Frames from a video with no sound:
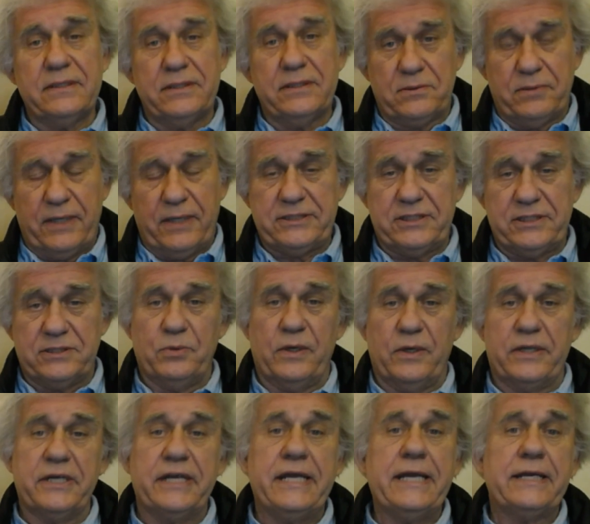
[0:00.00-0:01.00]
the question is
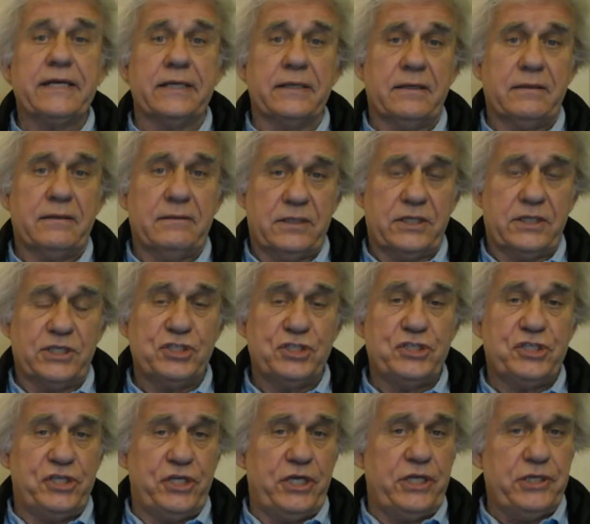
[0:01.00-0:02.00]
whether he can
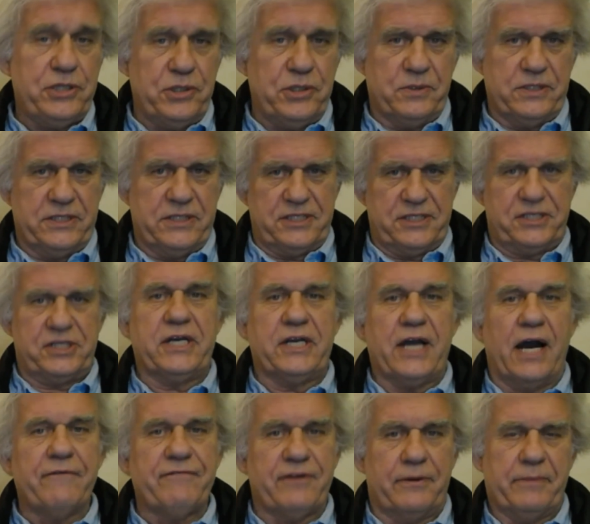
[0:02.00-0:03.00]
continue with this
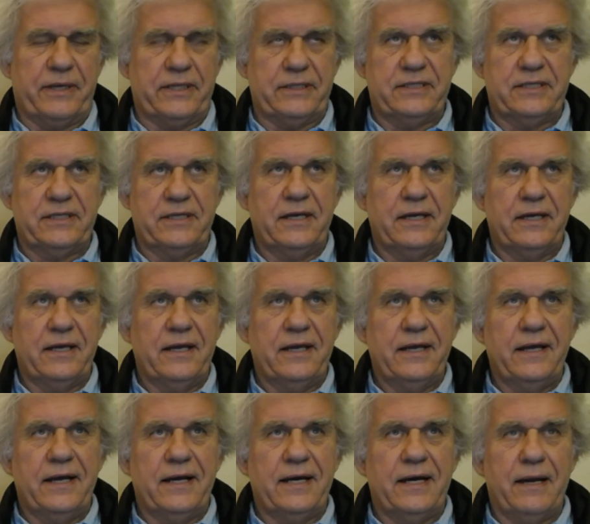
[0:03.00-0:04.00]
government,
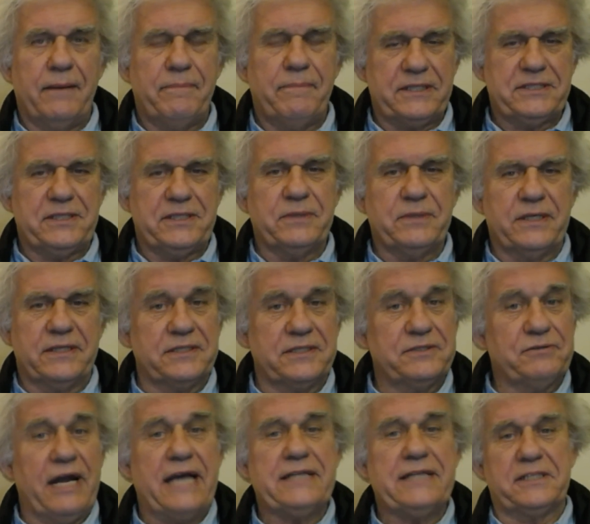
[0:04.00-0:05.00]
uh, especially with the
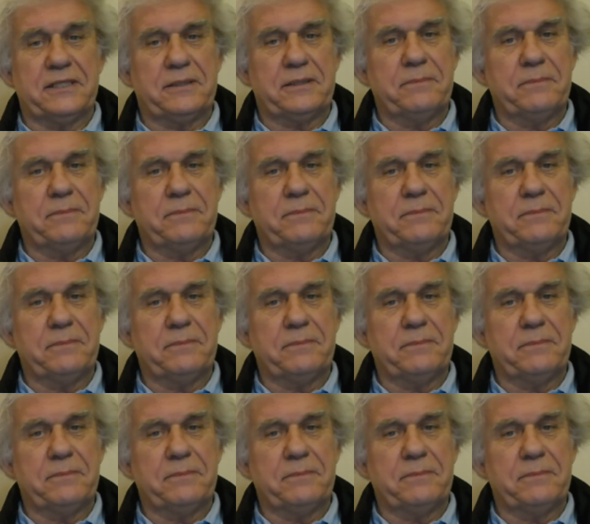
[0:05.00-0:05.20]
drastic